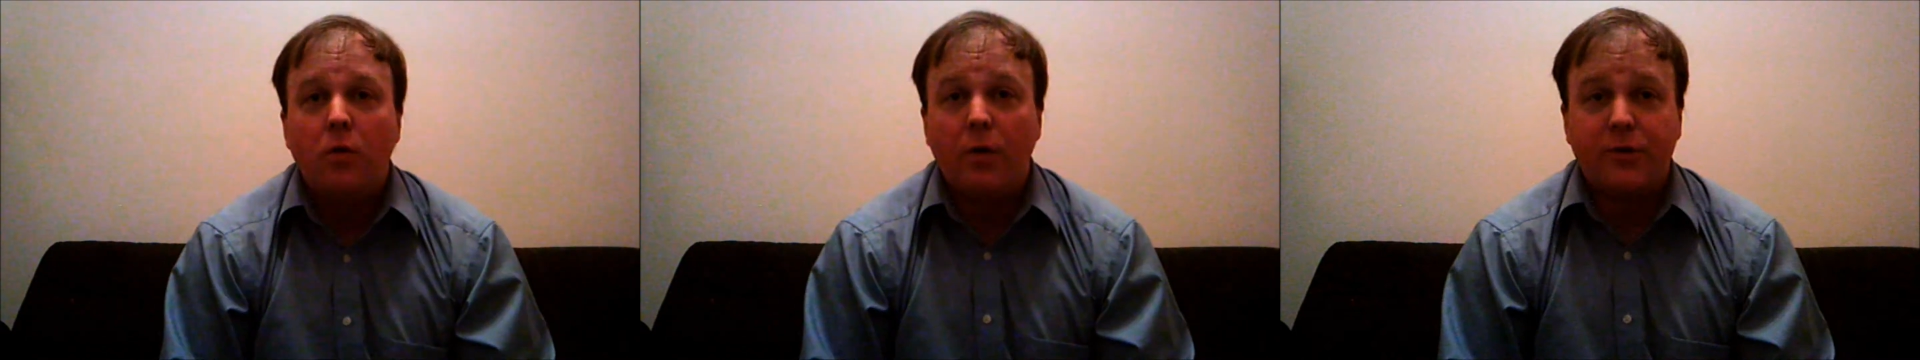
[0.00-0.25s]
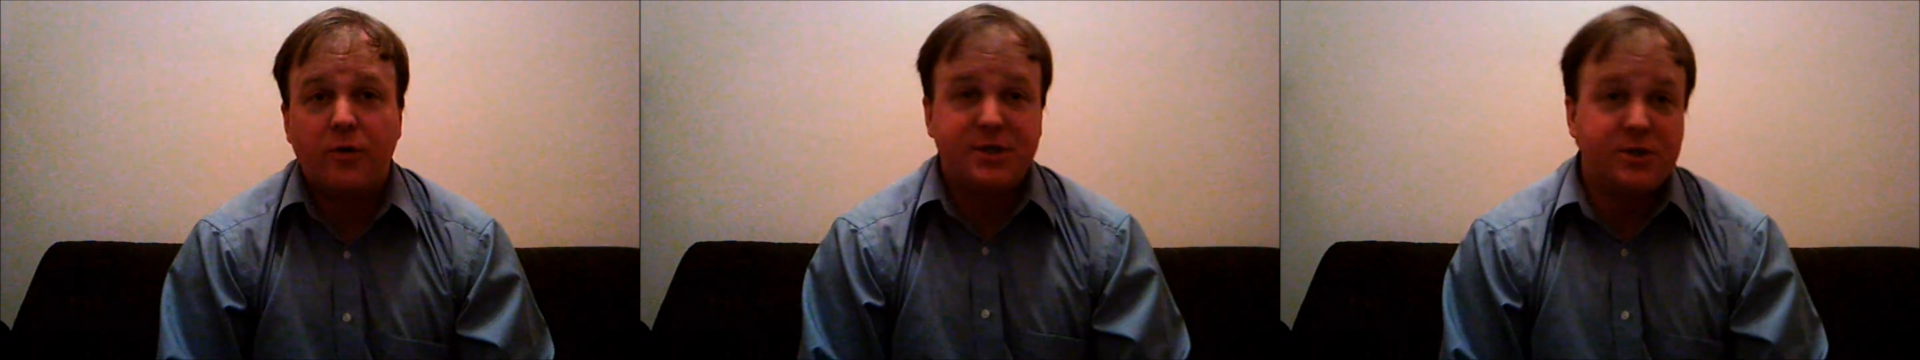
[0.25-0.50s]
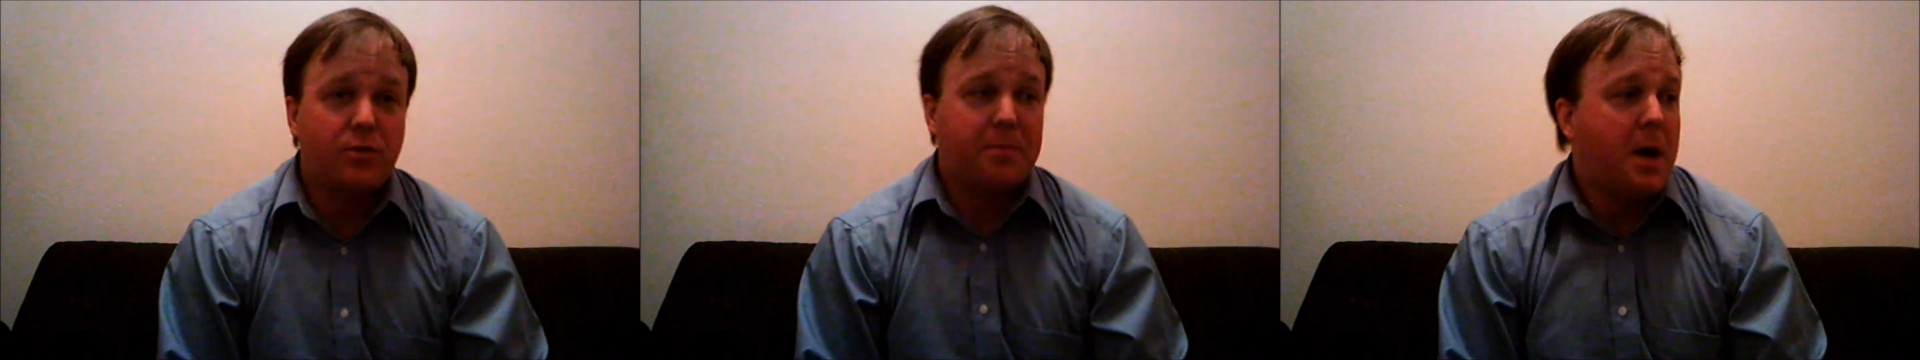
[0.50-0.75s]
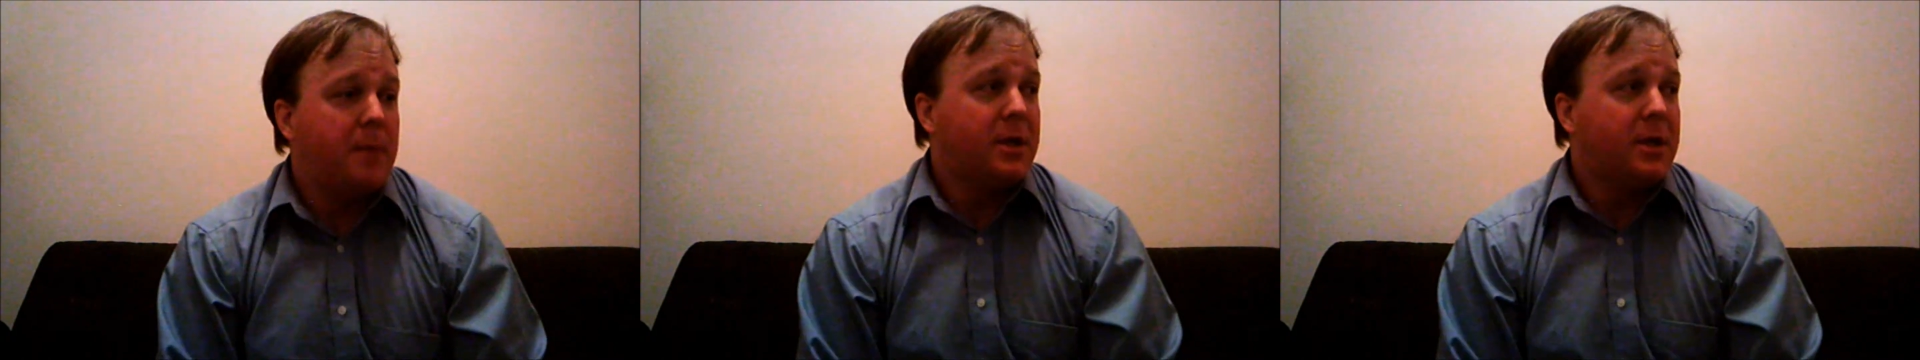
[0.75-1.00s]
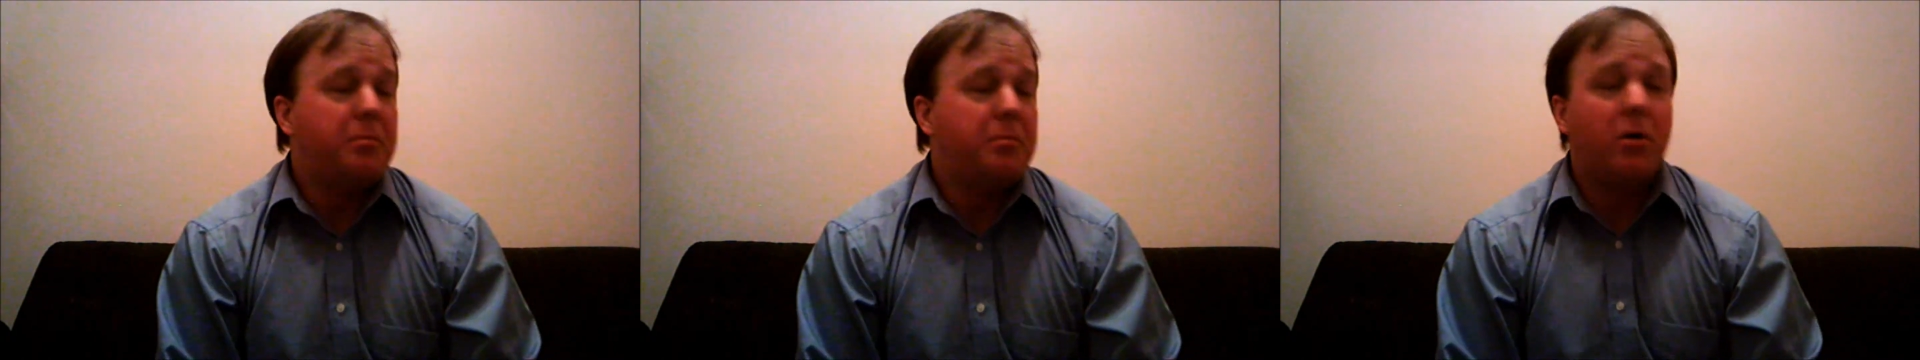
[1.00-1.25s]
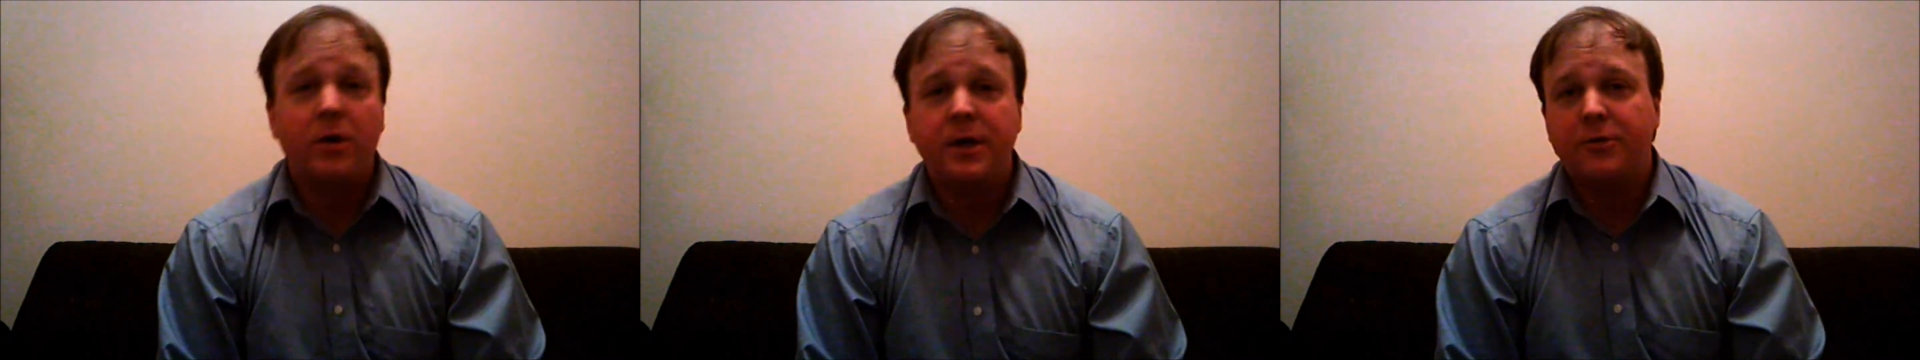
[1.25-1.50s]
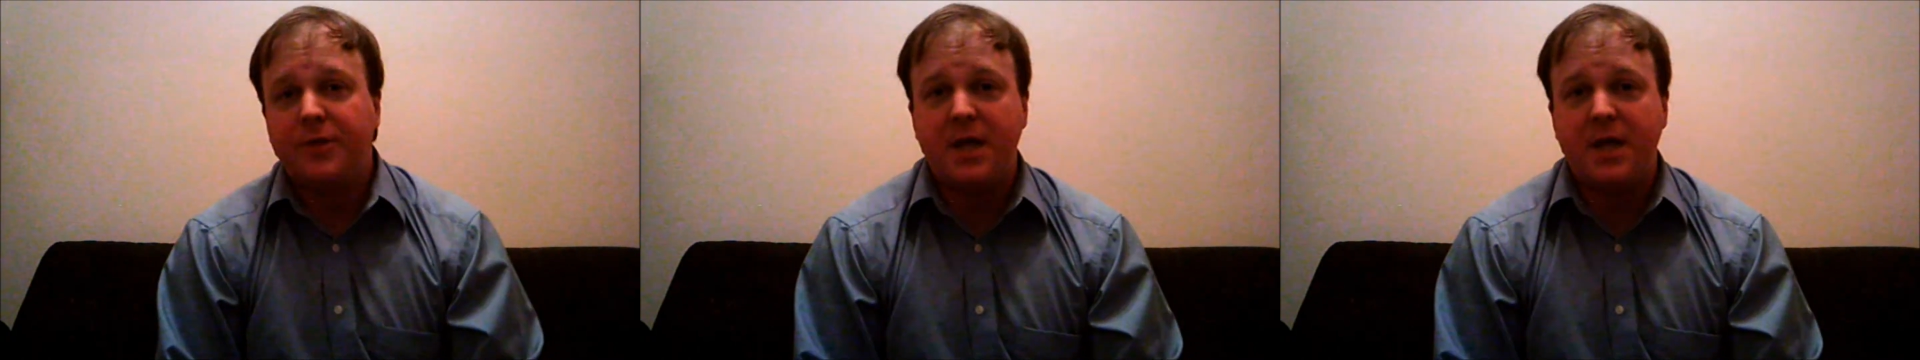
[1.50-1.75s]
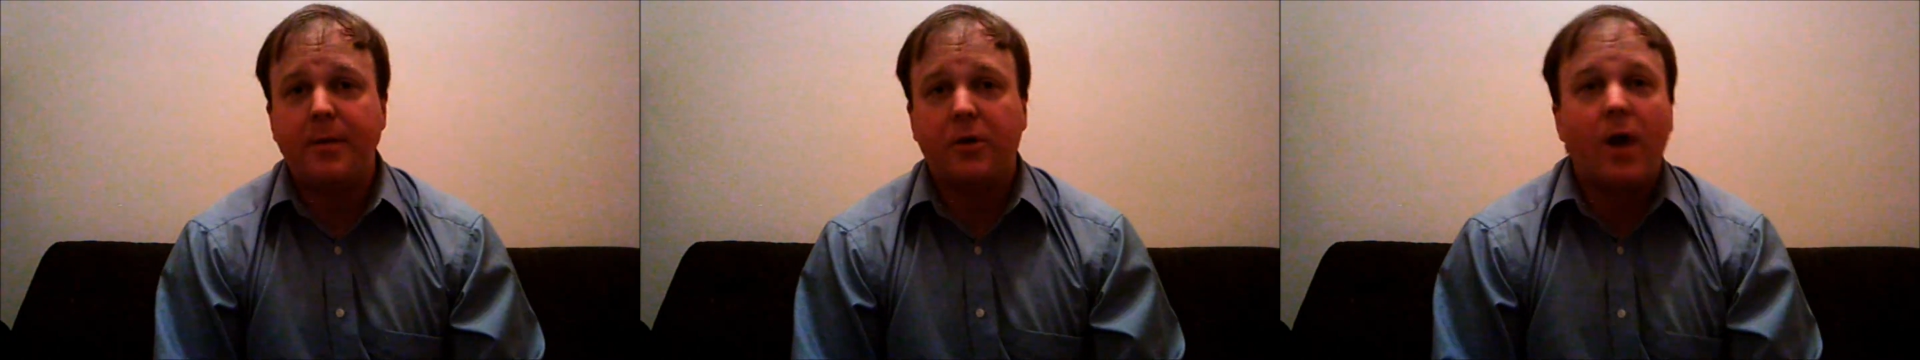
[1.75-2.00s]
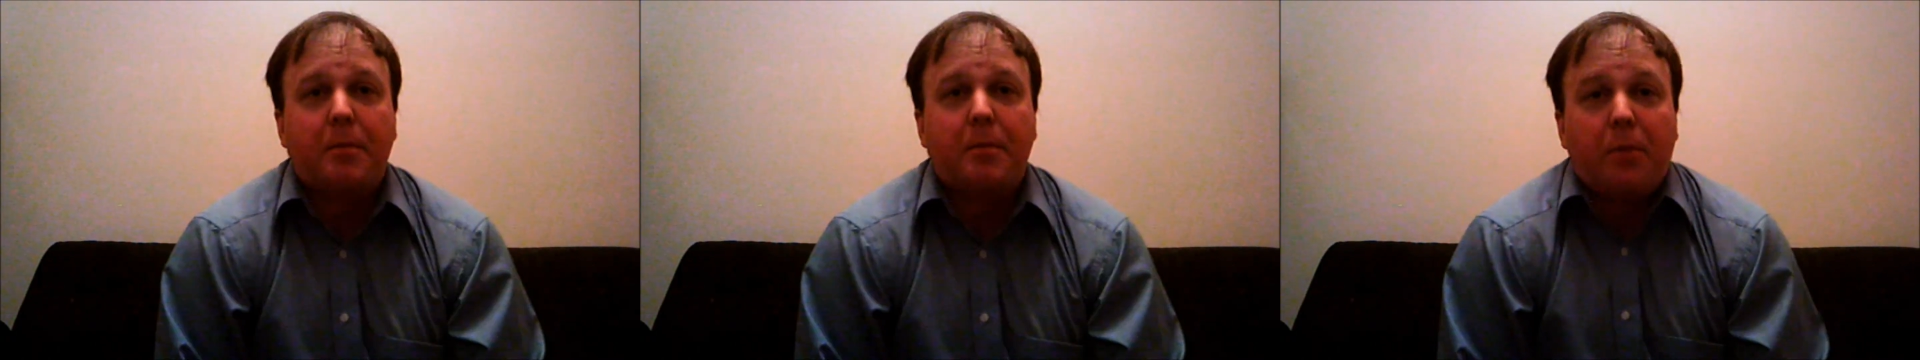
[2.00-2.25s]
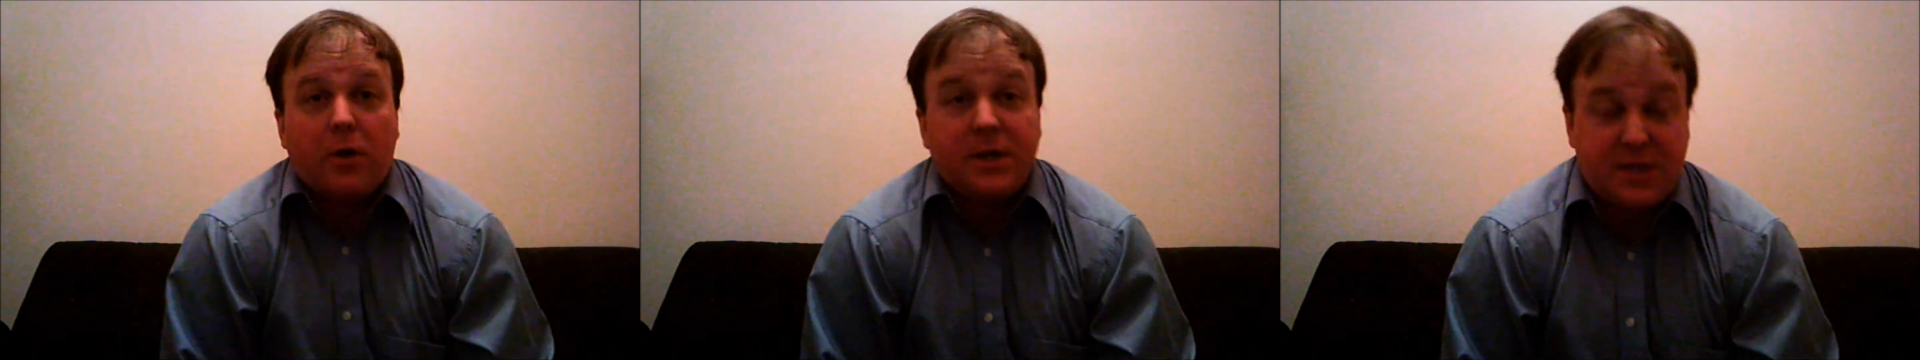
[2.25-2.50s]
whether it's the Republican Party or the Democratic Party,